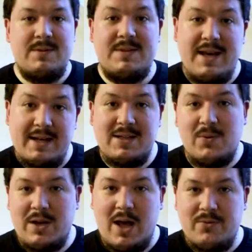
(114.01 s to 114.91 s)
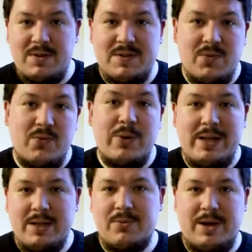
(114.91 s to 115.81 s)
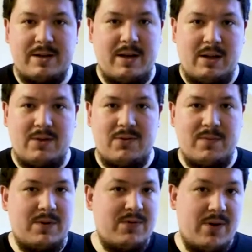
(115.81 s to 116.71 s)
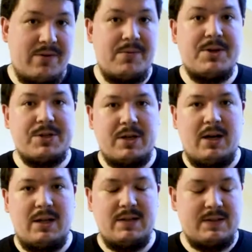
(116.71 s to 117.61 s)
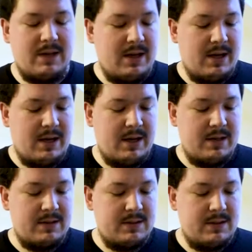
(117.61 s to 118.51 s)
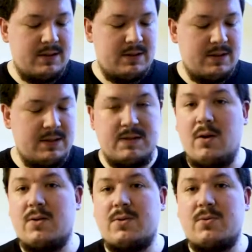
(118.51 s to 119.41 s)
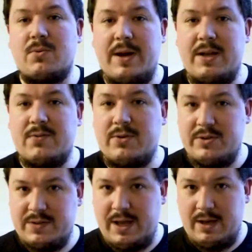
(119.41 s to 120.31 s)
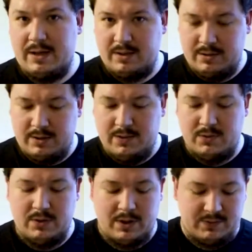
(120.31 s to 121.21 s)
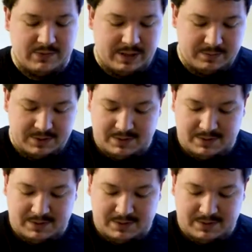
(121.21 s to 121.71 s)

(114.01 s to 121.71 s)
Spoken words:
The Ektar 100 is a really great color film with very rich colors, and it is also great for scanning if you have developed